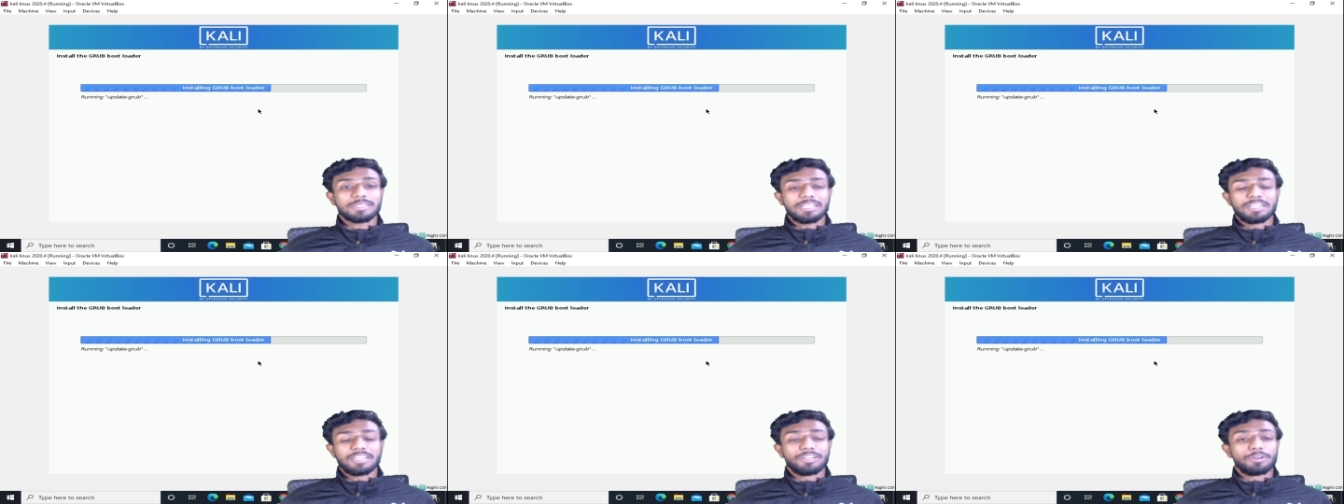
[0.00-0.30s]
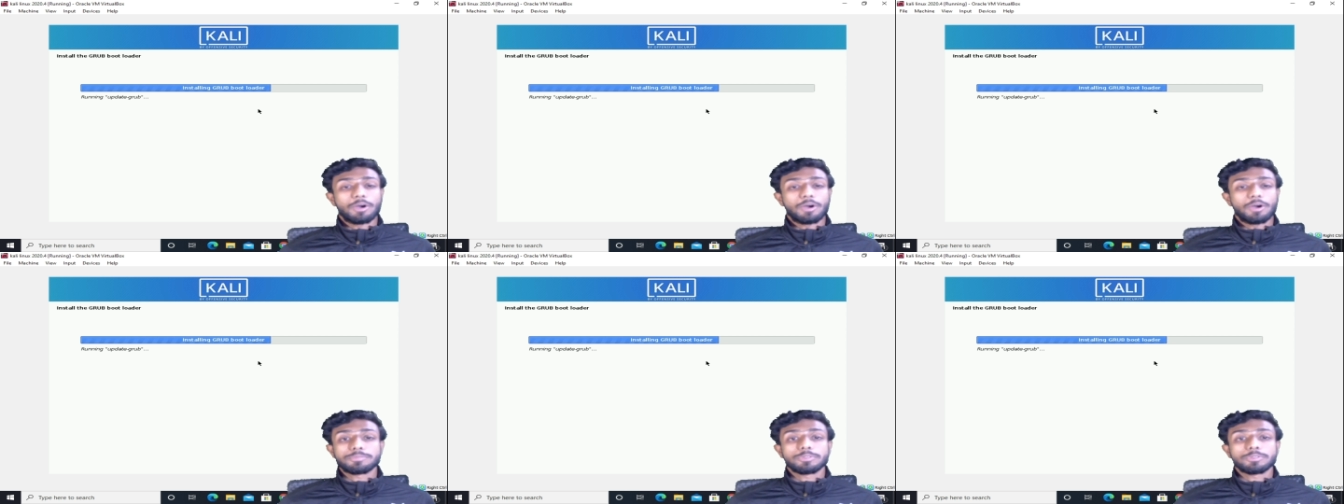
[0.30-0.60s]
uh,
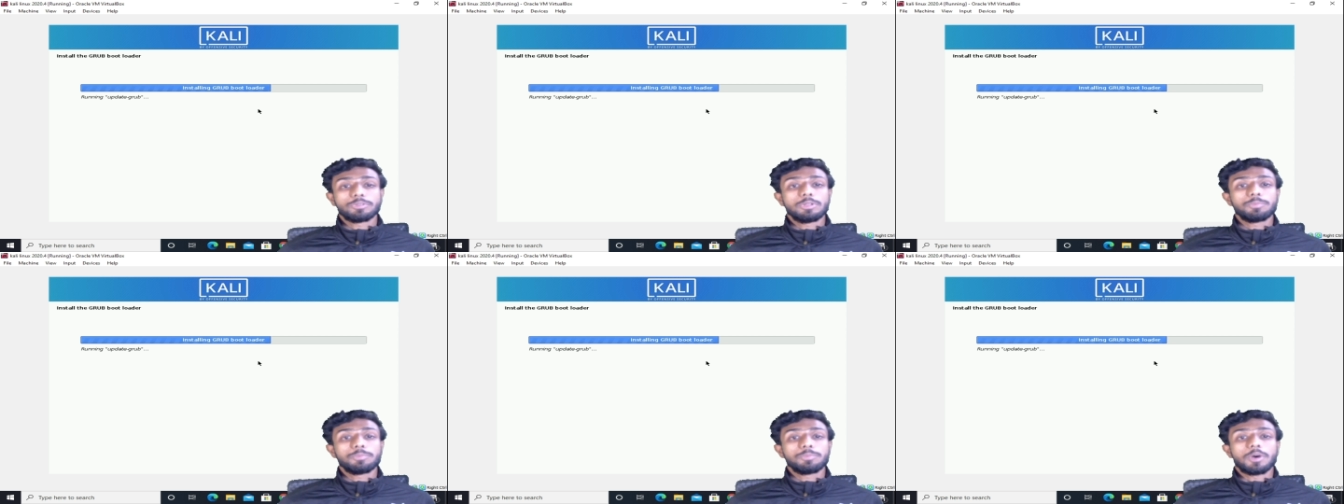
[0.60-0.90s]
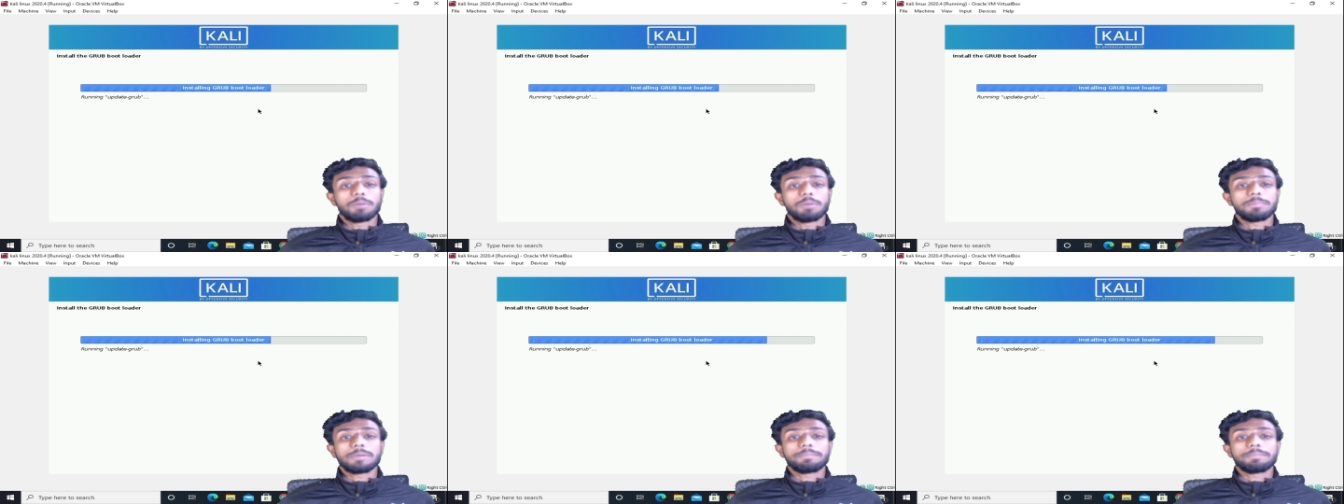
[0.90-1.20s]
option will
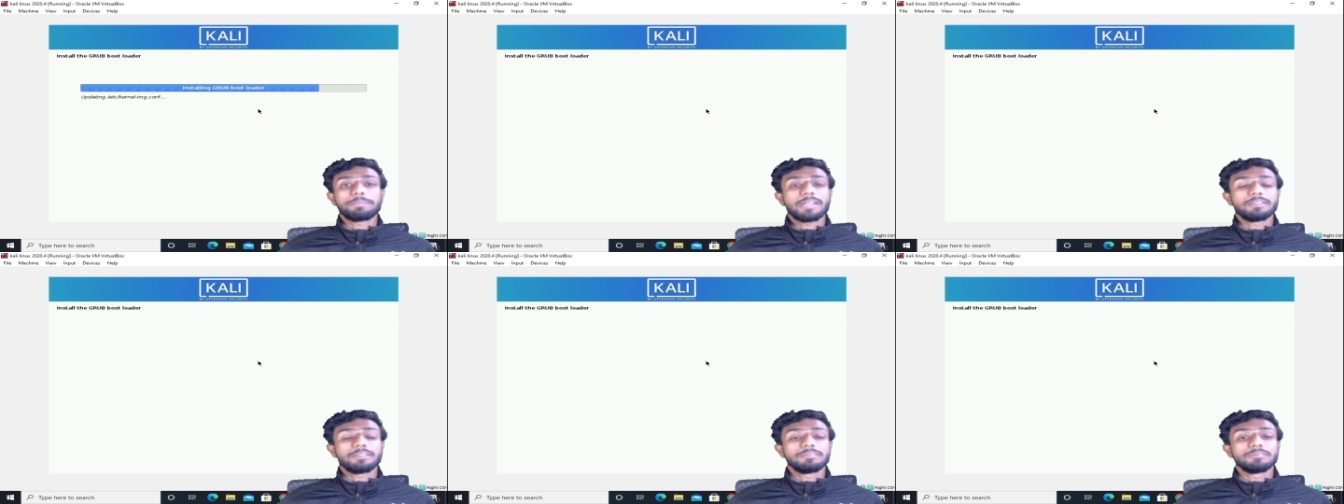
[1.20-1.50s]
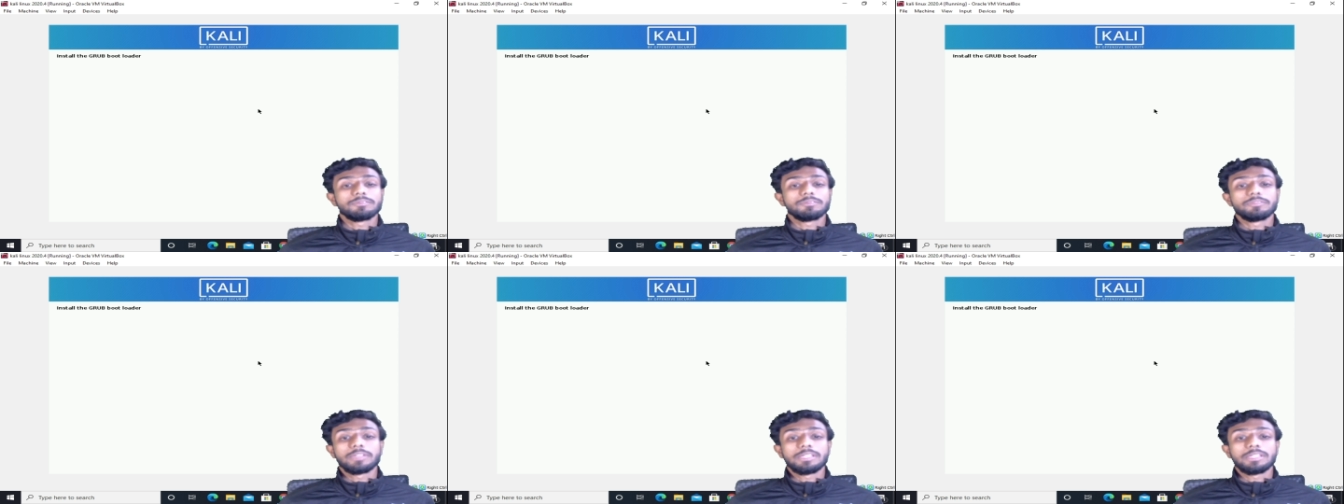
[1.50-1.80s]
pop up
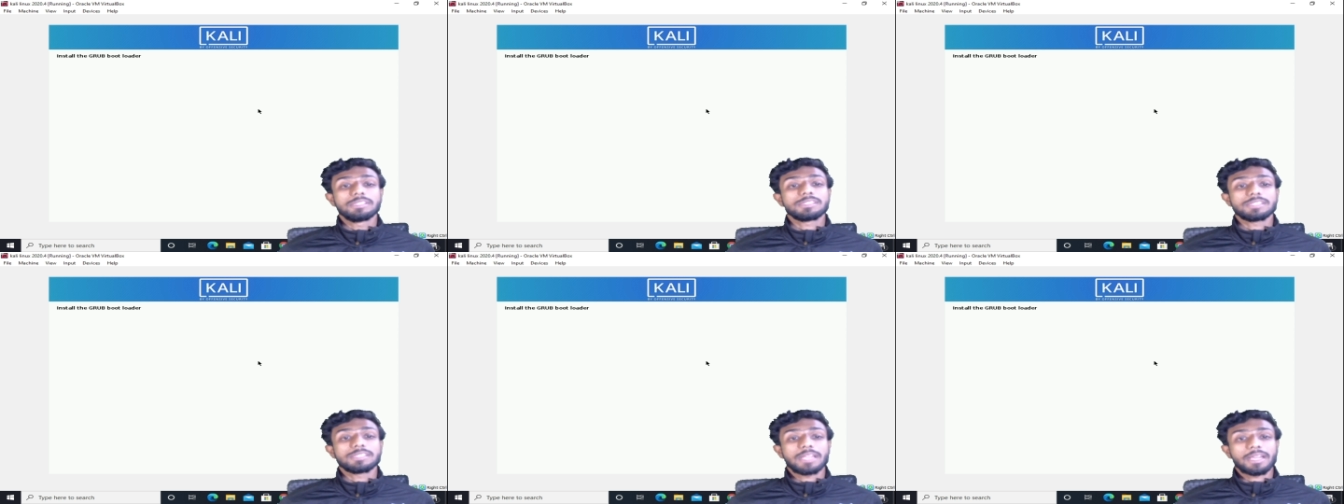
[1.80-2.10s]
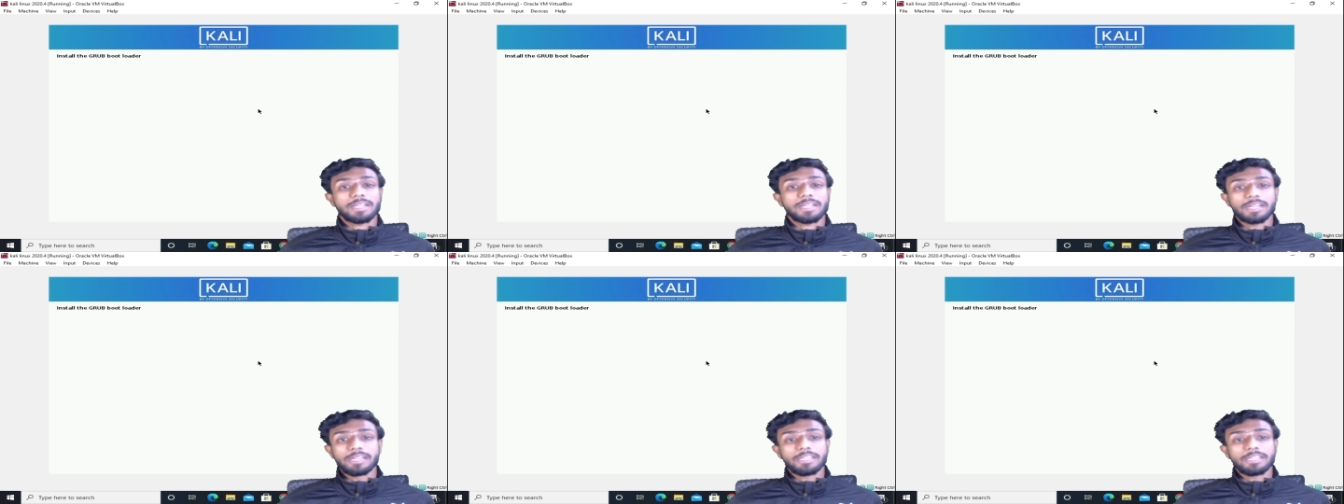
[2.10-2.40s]
and we'll
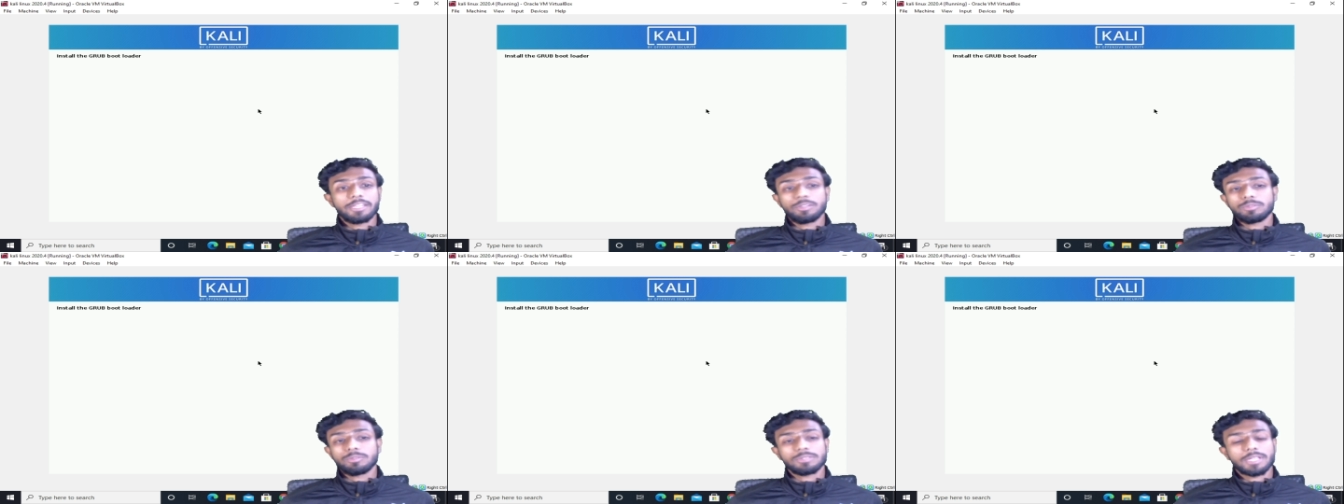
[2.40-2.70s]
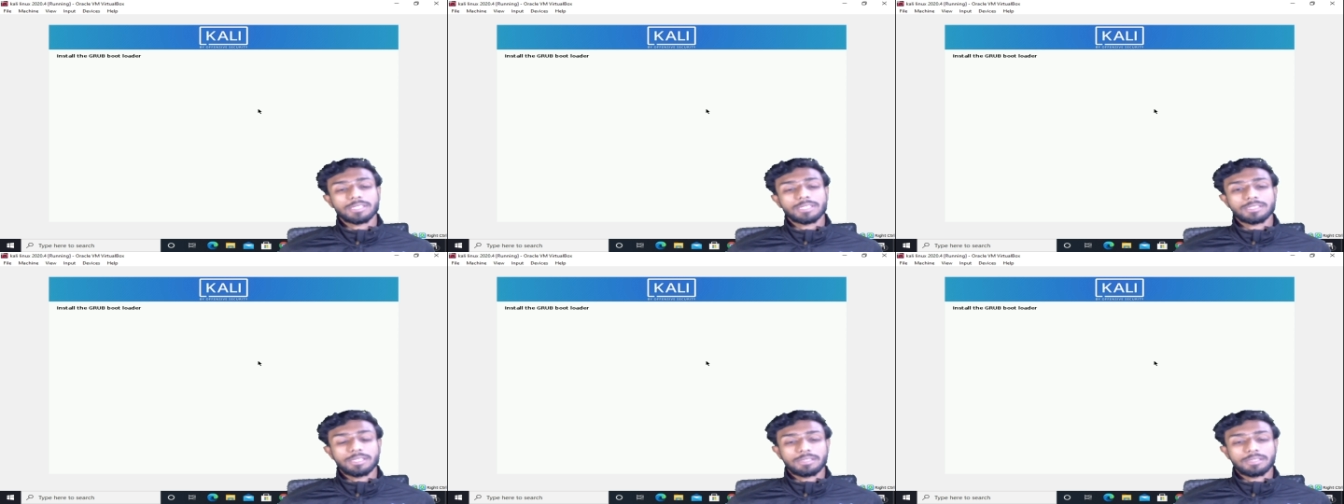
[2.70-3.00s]
select continue
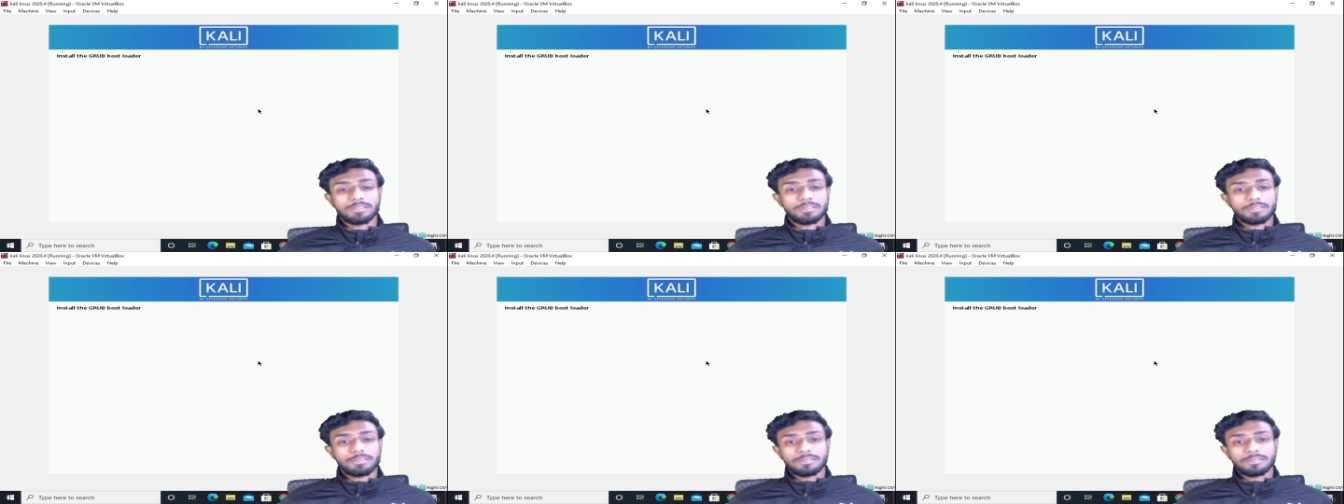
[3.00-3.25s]
that's it